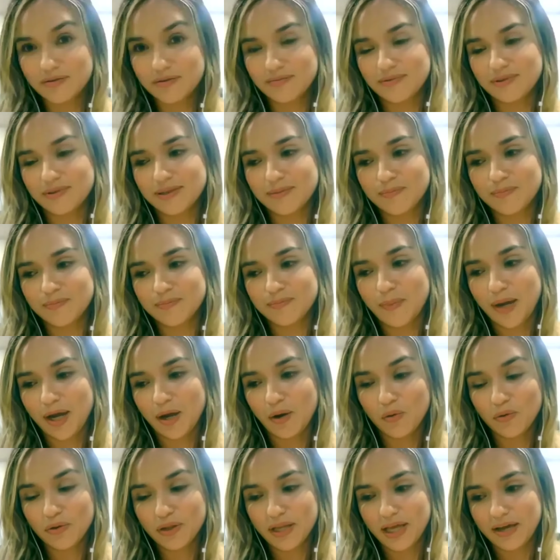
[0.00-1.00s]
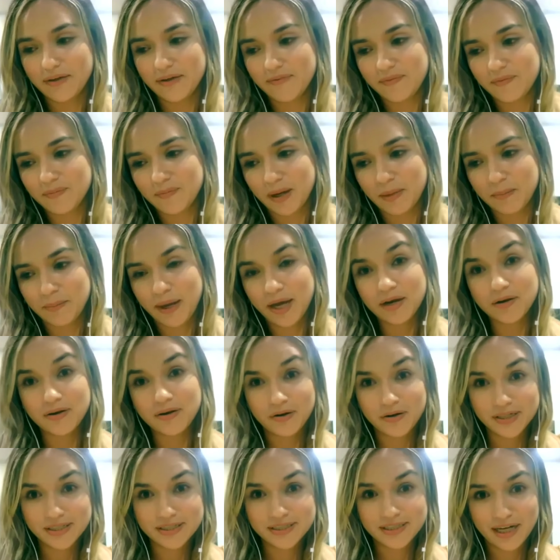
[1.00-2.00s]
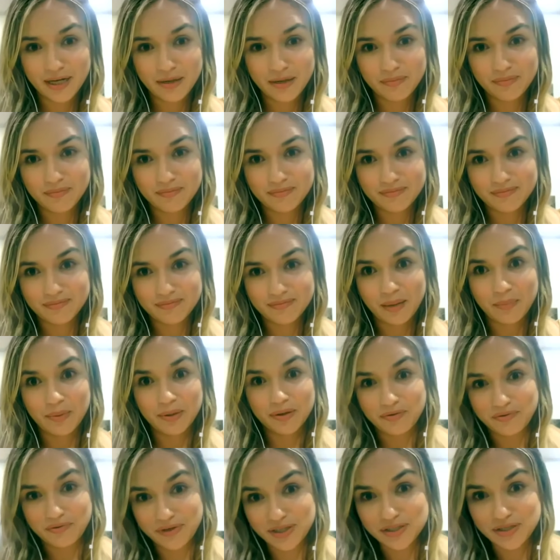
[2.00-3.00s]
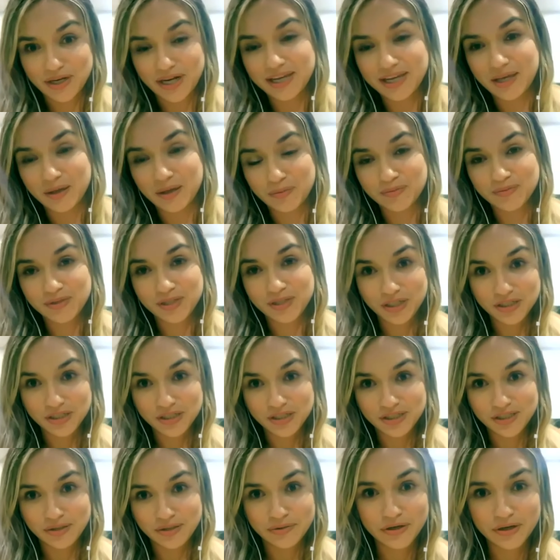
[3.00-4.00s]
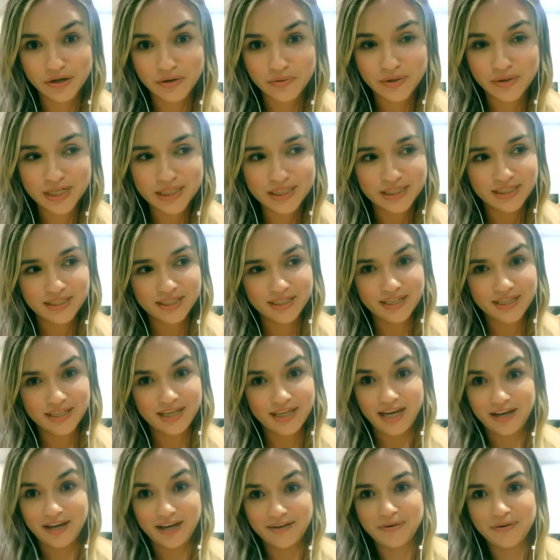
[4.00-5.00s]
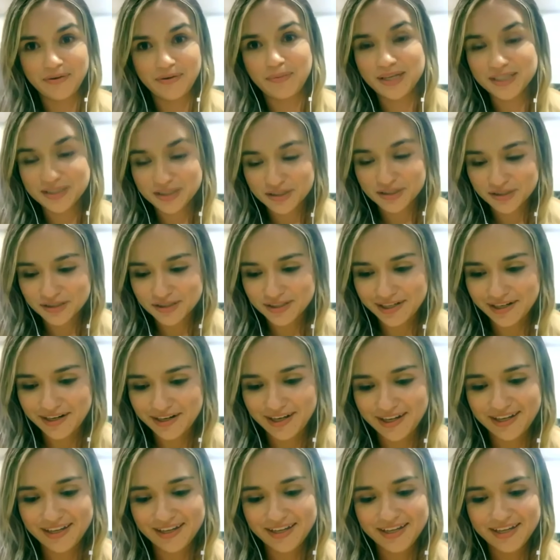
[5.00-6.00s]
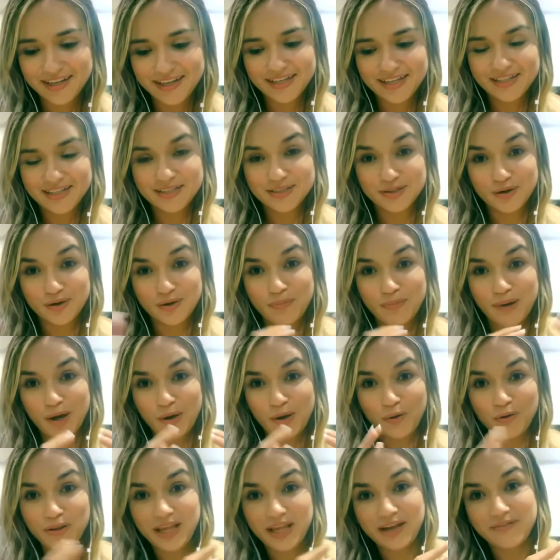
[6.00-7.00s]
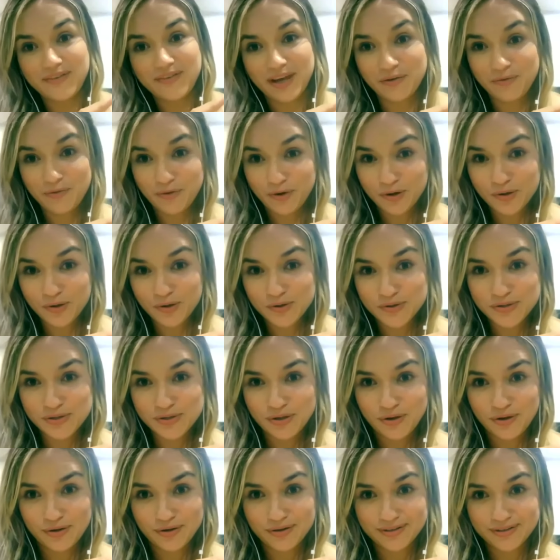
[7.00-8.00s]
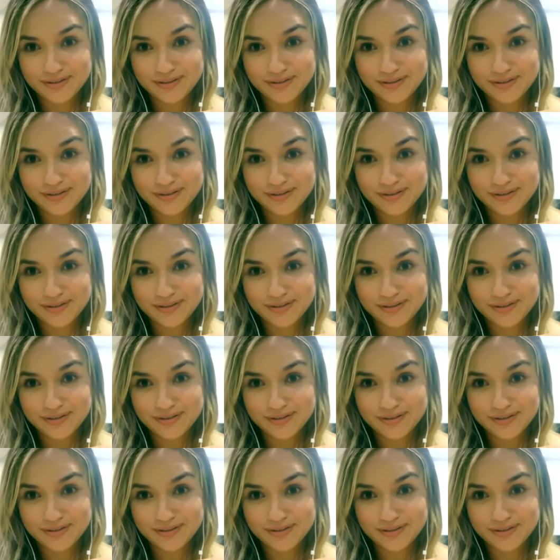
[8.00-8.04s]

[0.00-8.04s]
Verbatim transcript: also, my whole life, my background is that I'm a professor. I can teach in university. I have a master's degree. So my whole life I focus